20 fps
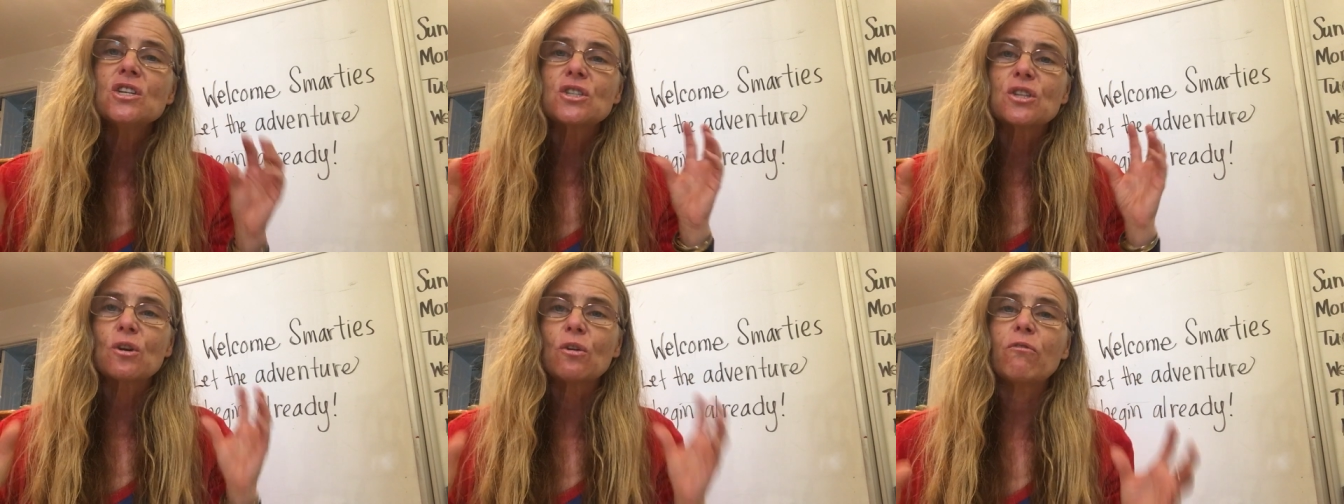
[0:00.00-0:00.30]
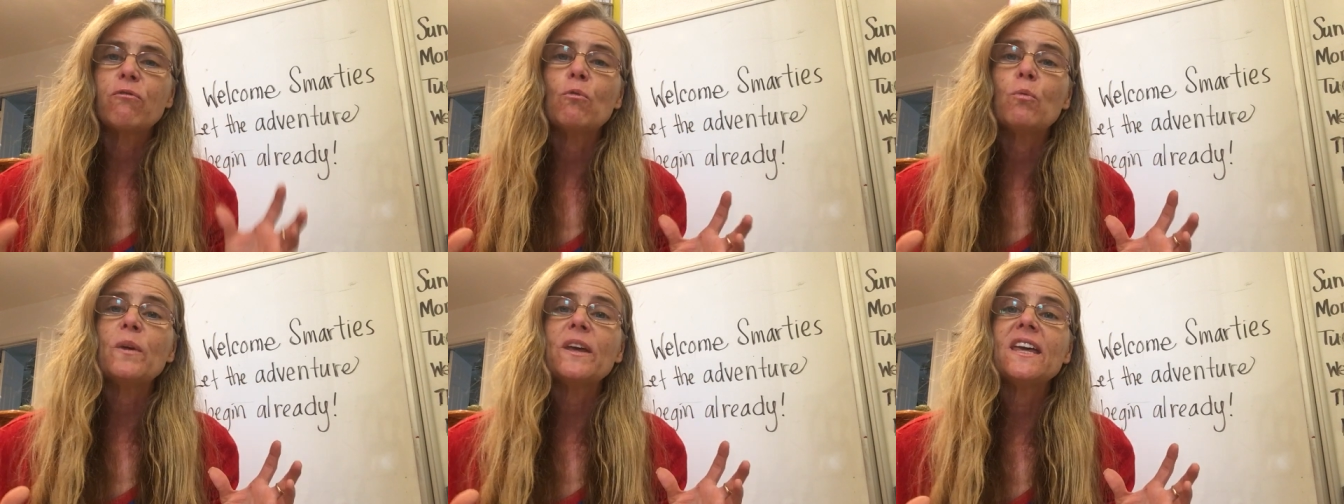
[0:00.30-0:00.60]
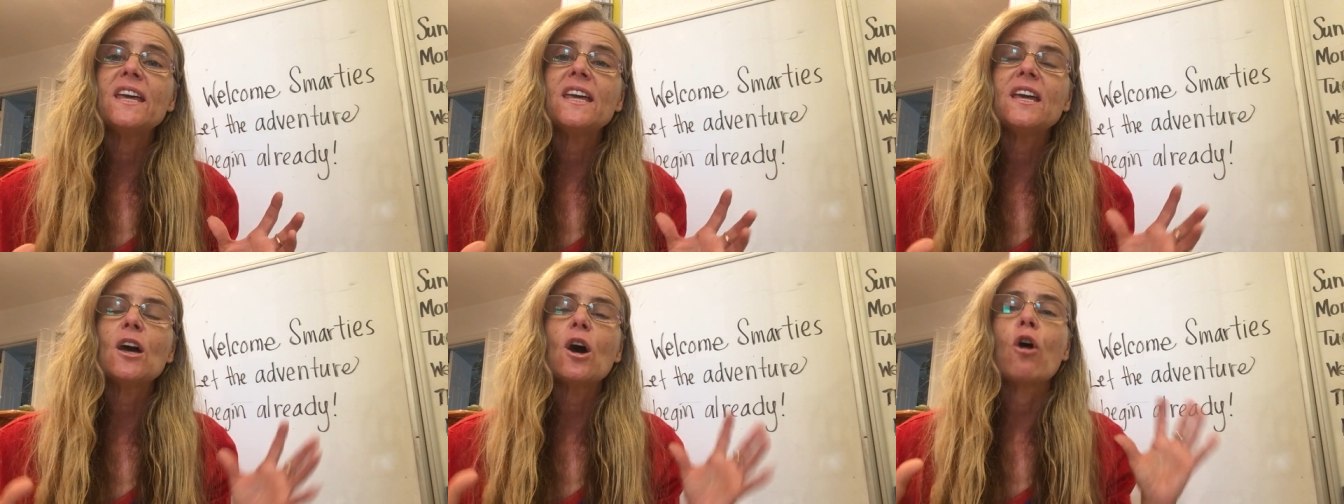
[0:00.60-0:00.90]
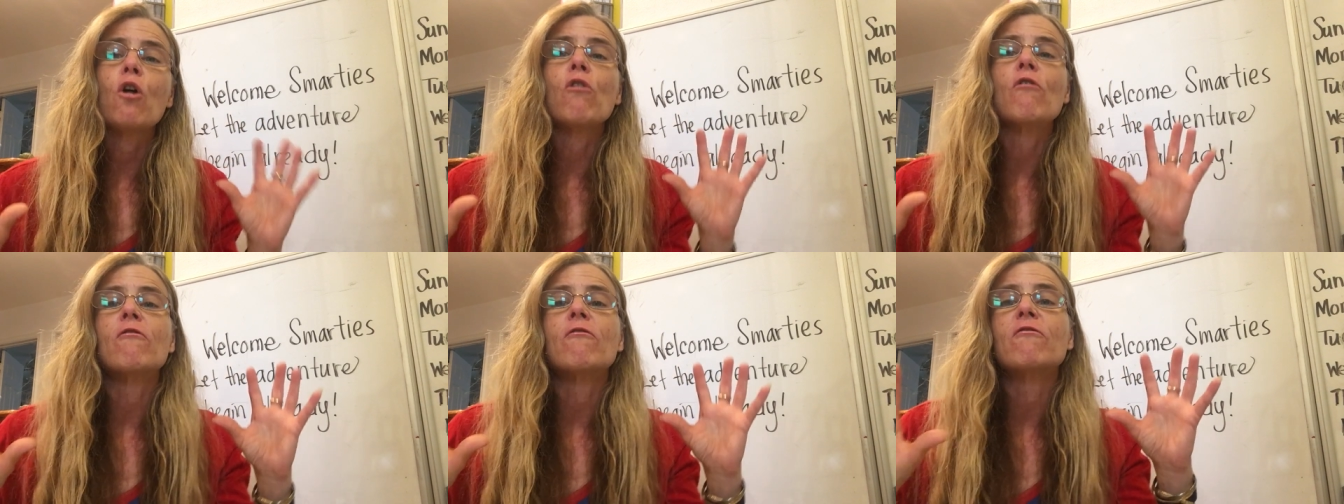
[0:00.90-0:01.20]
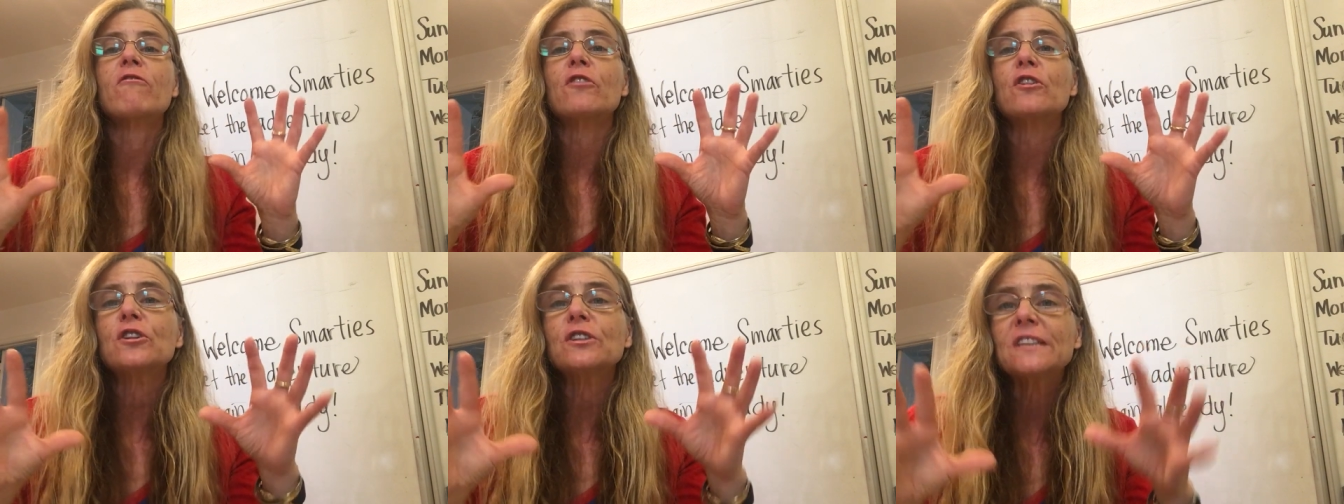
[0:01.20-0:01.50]
So if we
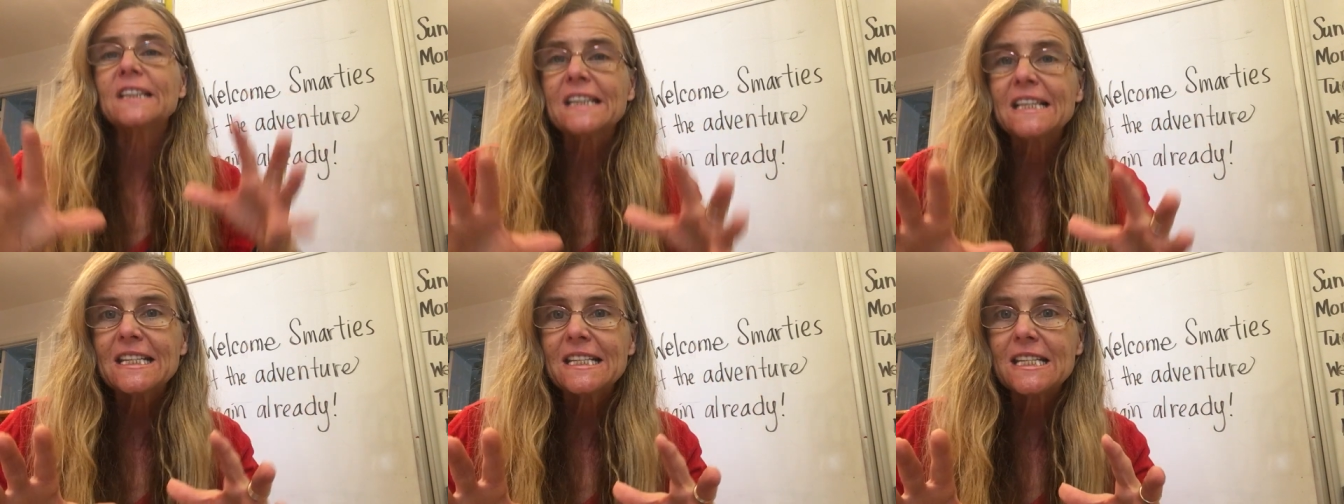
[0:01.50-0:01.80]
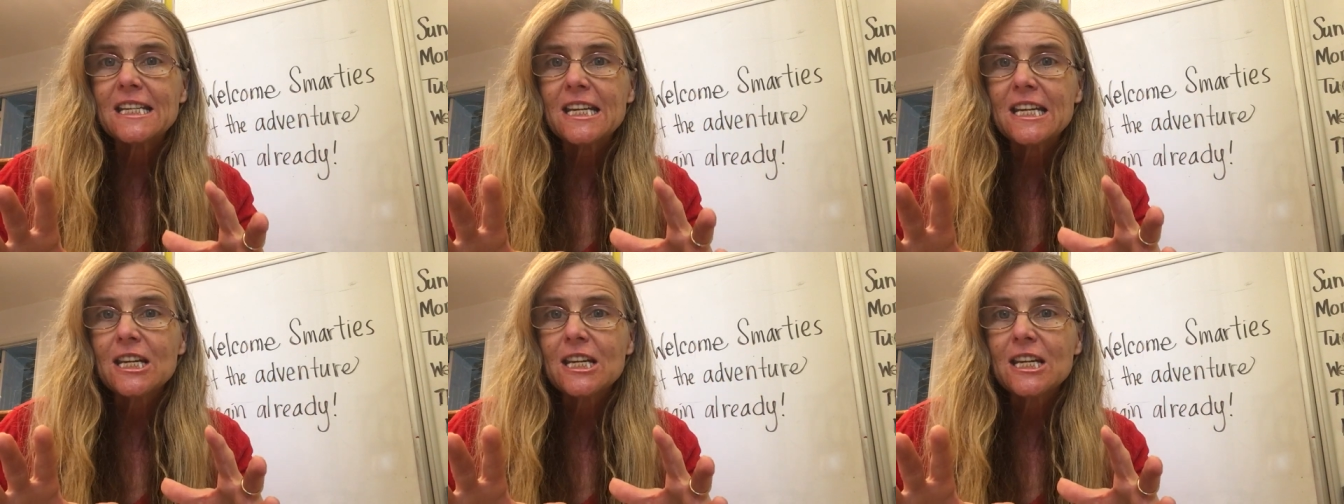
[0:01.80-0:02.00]
overtly